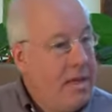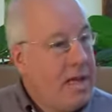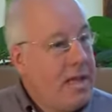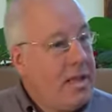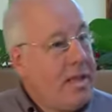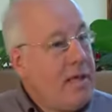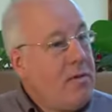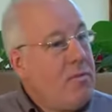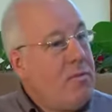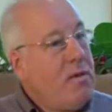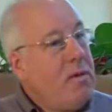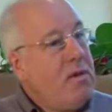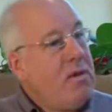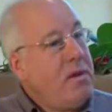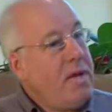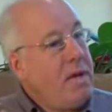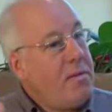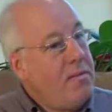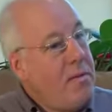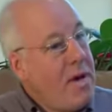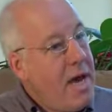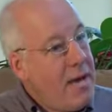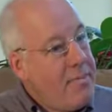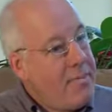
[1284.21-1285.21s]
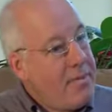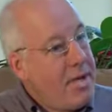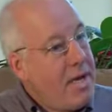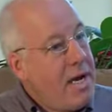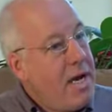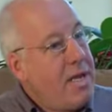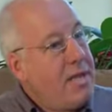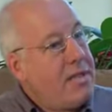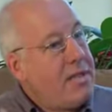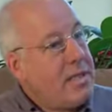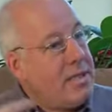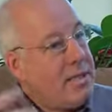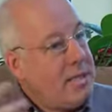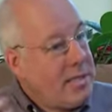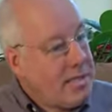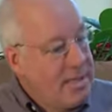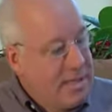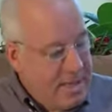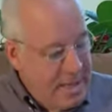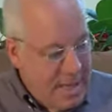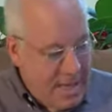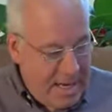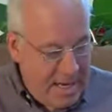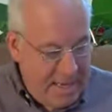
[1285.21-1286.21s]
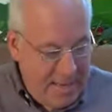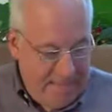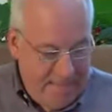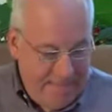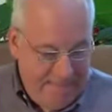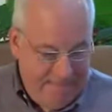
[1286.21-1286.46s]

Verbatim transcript: And then when you get baptized, it's a sign.